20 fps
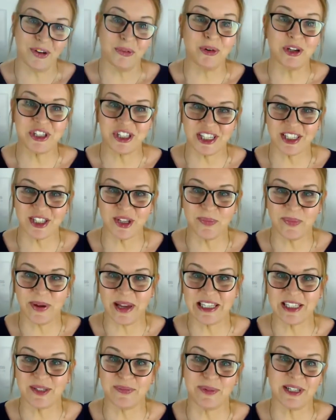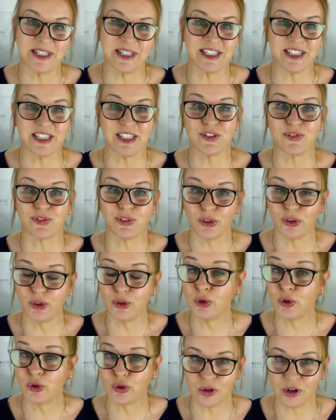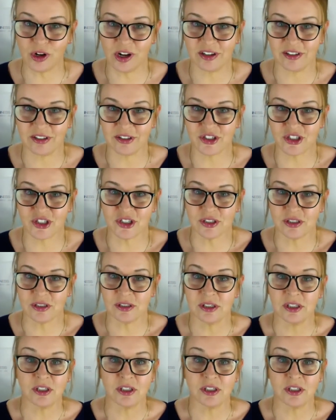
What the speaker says: which is the best business for you to launch,